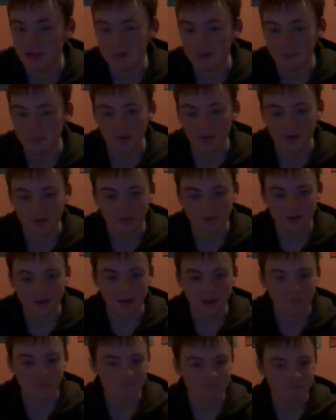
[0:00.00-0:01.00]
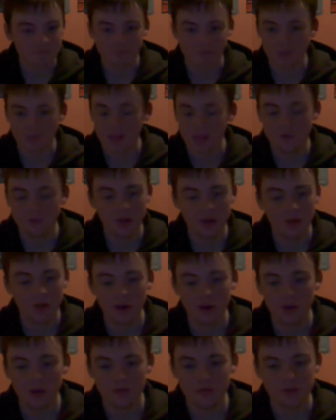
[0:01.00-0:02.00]
But if you
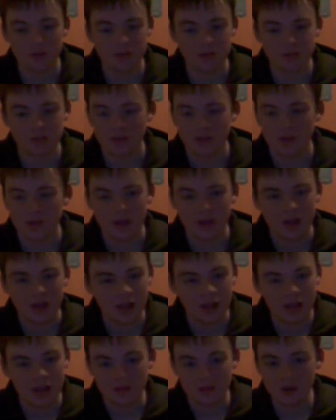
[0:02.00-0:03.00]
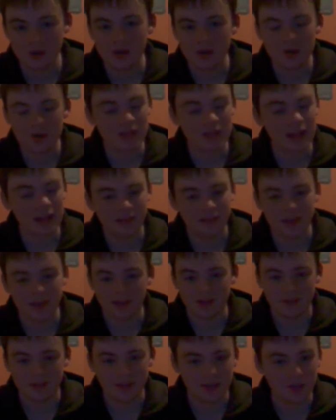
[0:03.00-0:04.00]
lose, that's
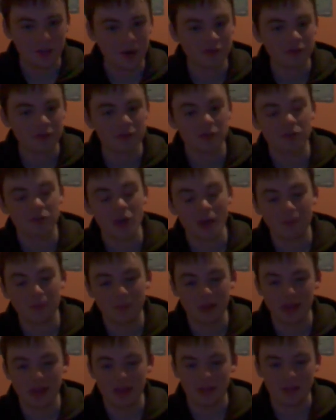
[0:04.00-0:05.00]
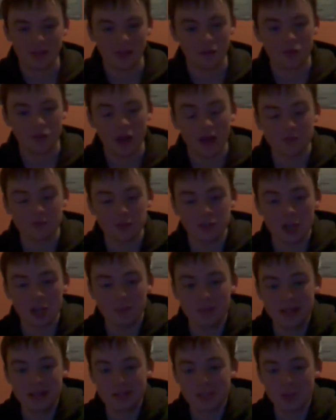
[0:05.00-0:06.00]
it. You have to stop being
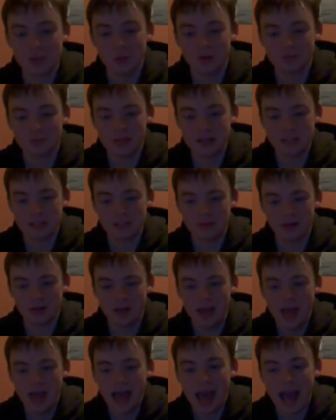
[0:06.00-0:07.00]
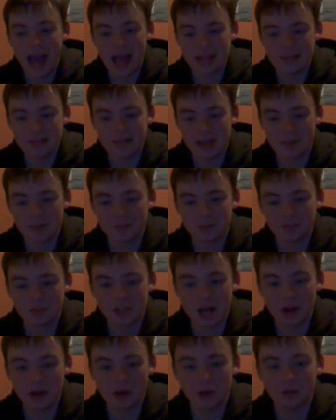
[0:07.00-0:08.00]
so unreasonable. And
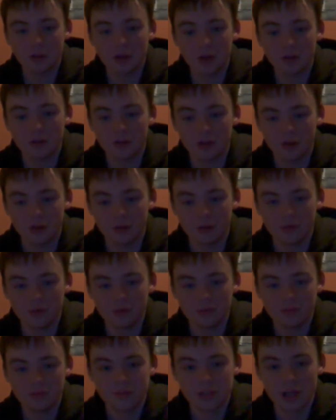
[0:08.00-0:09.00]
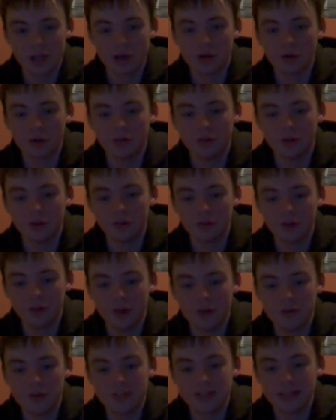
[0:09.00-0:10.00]
Jericho does lose. Jericho does
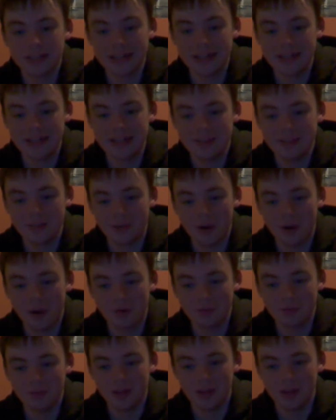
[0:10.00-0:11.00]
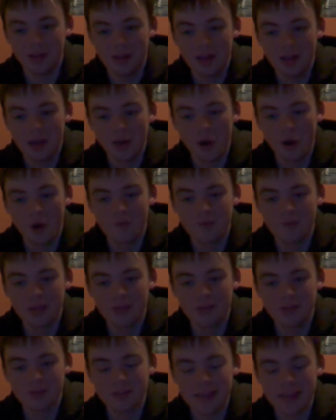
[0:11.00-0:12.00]
lose cleanly to Kofi. Kofi
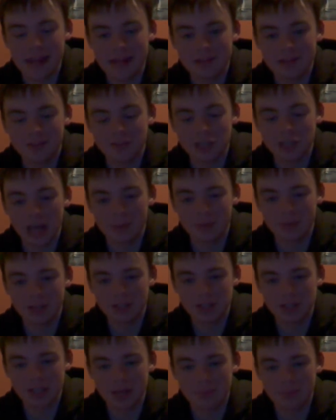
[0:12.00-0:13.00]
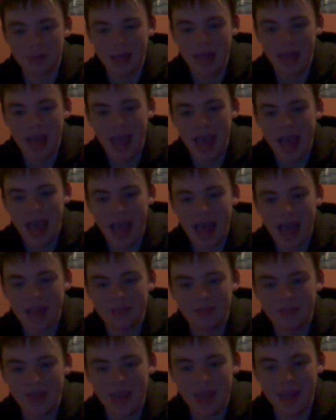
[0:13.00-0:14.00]
retains the championship,
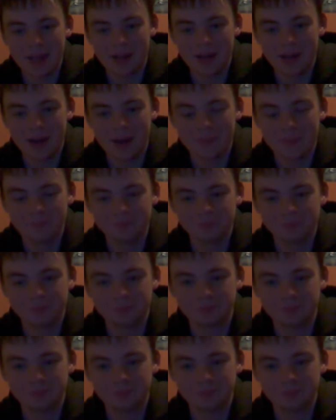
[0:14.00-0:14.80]
and then